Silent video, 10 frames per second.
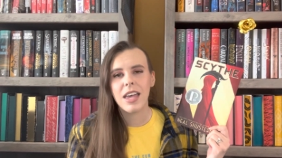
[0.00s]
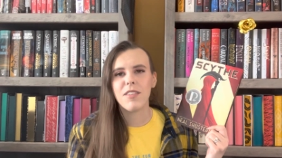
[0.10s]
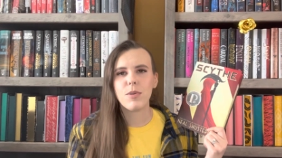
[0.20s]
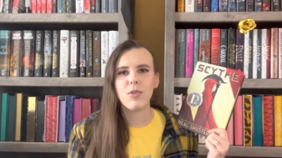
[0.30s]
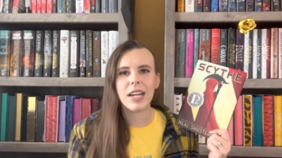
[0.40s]

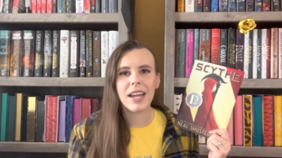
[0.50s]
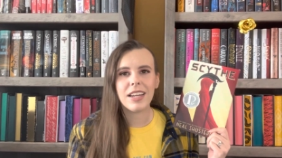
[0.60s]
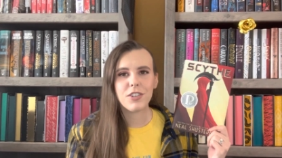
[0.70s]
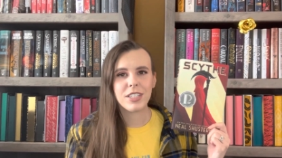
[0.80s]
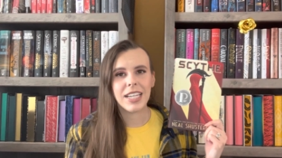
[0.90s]
From what I
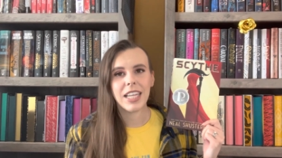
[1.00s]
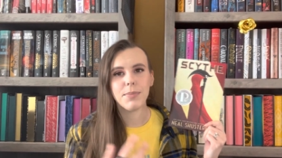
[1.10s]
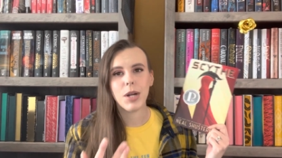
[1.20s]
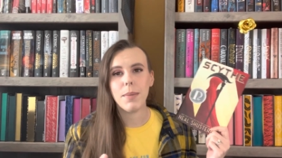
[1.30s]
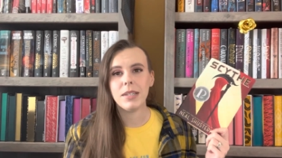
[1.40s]
understand, the
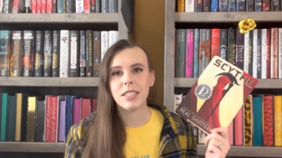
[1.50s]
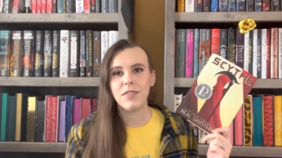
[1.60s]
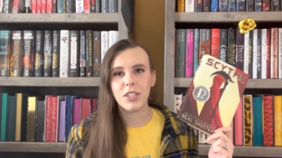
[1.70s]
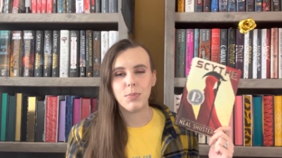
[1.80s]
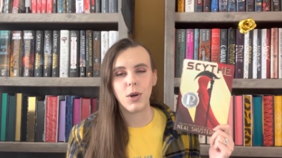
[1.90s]
premise
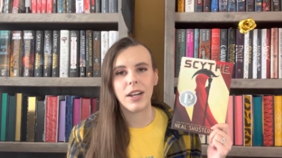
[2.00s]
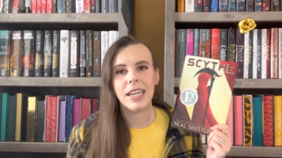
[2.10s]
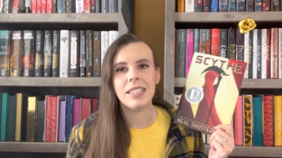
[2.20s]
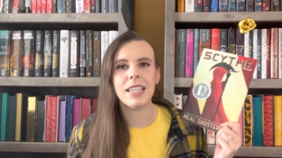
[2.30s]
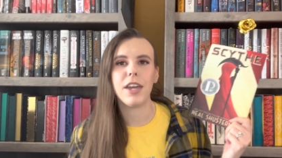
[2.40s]
of this book
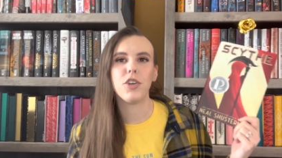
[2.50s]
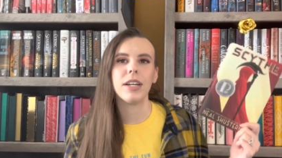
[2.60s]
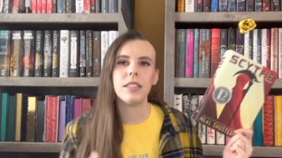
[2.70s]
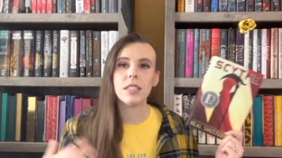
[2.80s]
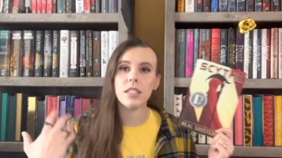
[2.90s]
is that you're
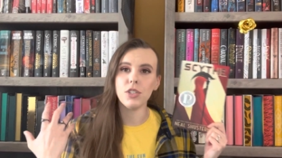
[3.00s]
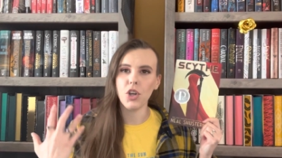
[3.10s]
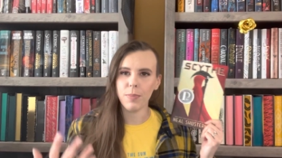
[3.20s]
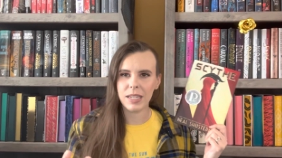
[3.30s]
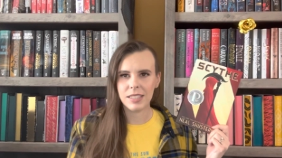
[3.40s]
in this
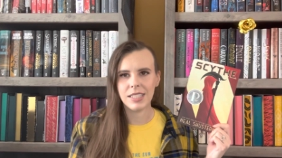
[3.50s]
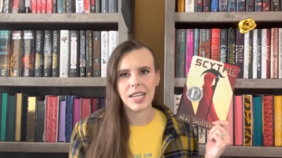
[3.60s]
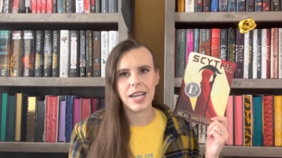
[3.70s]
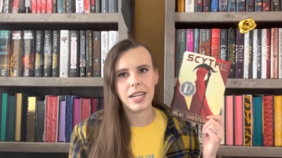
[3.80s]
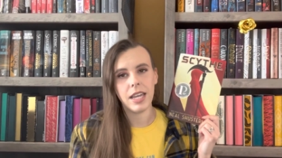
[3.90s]
dystopian
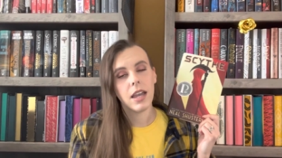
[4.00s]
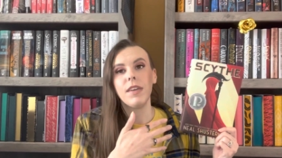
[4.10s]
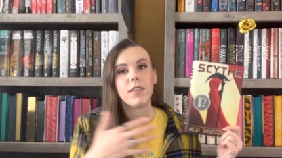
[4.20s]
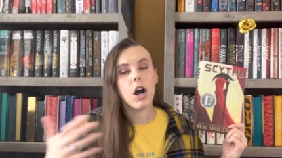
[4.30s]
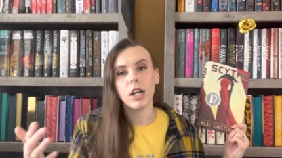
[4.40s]
society.
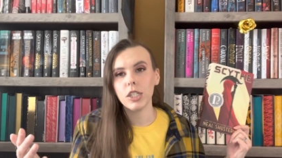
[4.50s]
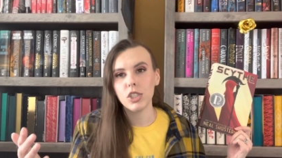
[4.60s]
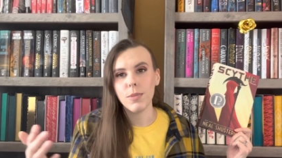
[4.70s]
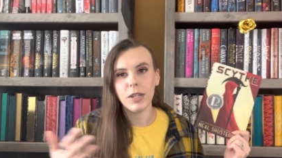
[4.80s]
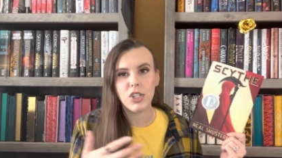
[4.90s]
We've conquered
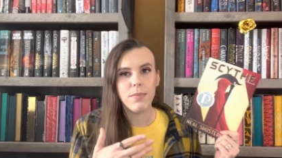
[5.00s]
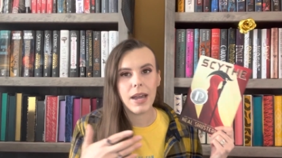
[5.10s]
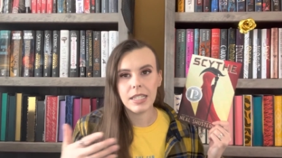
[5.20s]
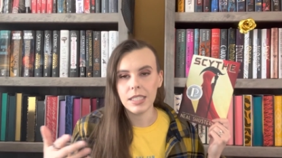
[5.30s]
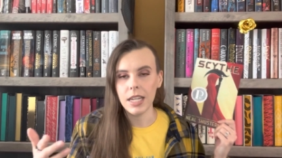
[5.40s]
so much in
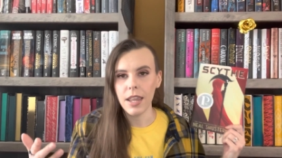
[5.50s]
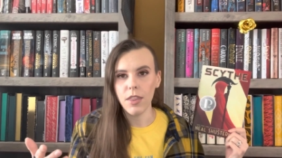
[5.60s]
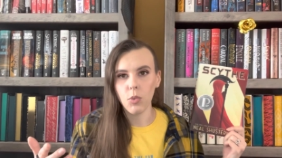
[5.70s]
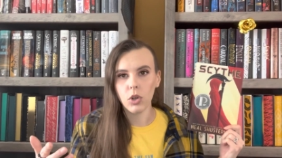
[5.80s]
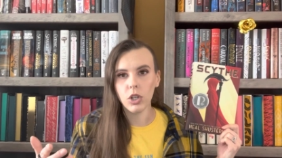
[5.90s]
medicine and in
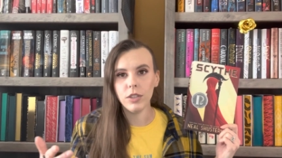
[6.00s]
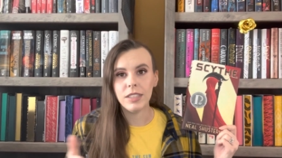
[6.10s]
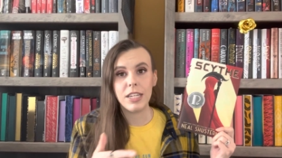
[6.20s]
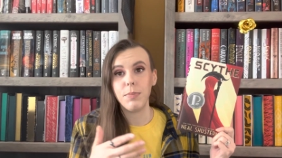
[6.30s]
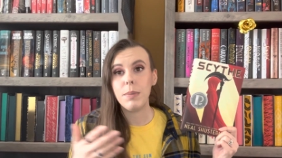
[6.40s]
the world
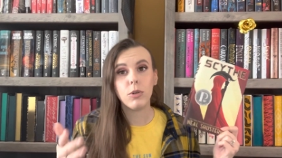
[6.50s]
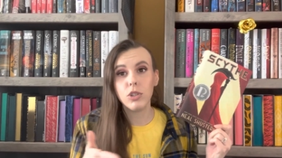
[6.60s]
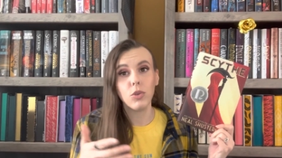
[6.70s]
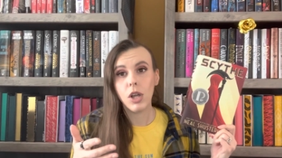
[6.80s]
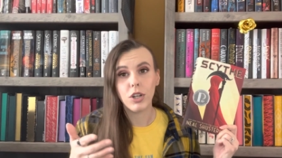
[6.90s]
that people
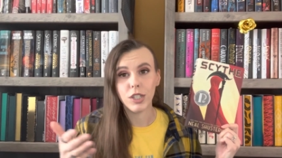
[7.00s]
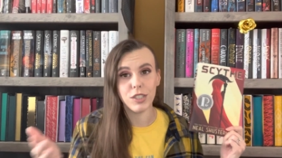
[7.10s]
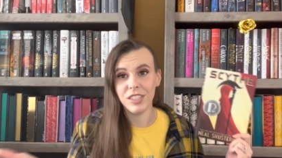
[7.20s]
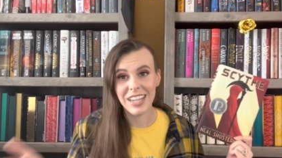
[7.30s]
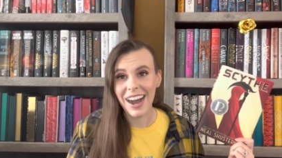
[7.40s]
no longer
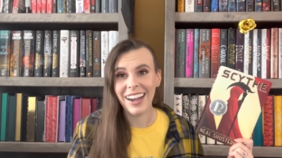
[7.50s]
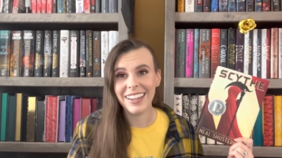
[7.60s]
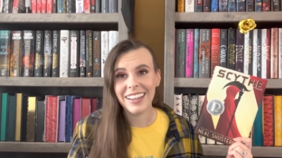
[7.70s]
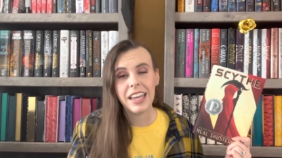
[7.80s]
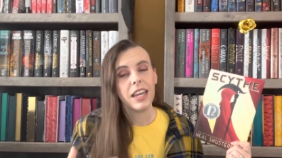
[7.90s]

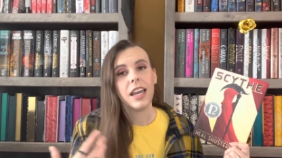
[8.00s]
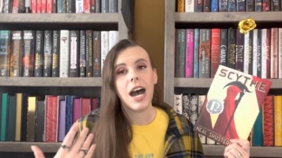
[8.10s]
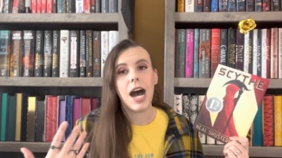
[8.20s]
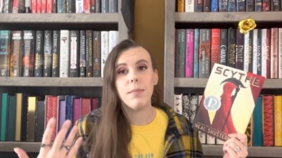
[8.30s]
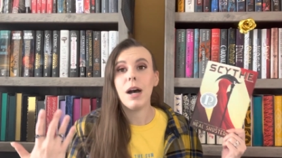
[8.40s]
die
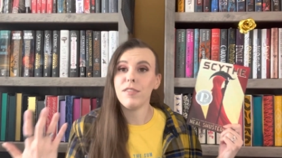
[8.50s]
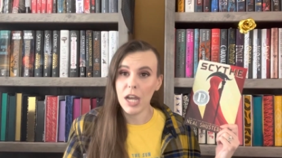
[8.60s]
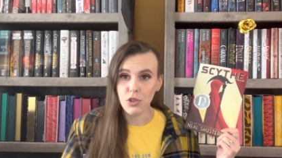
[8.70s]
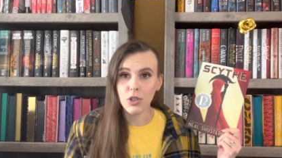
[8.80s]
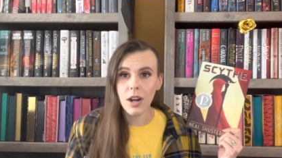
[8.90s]
of
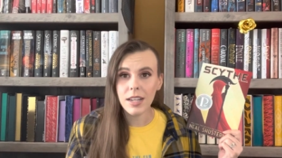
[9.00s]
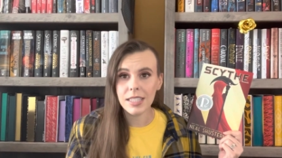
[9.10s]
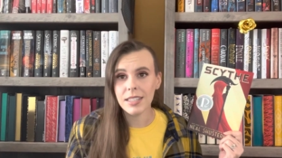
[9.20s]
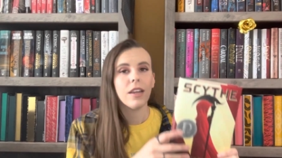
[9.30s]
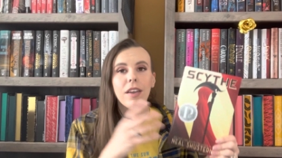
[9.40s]
natural
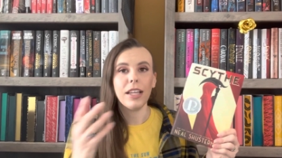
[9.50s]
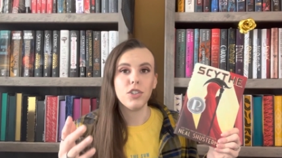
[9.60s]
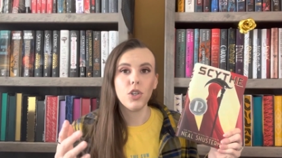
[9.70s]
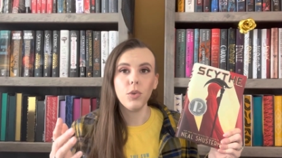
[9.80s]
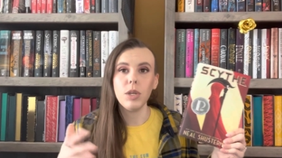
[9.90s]
causes. And
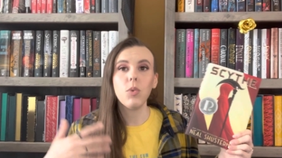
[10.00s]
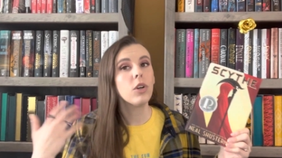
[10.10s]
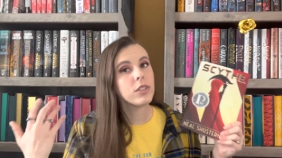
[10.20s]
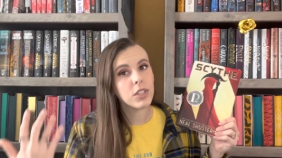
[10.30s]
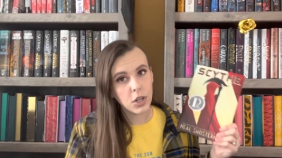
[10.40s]
so the
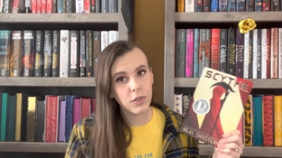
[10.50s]
world is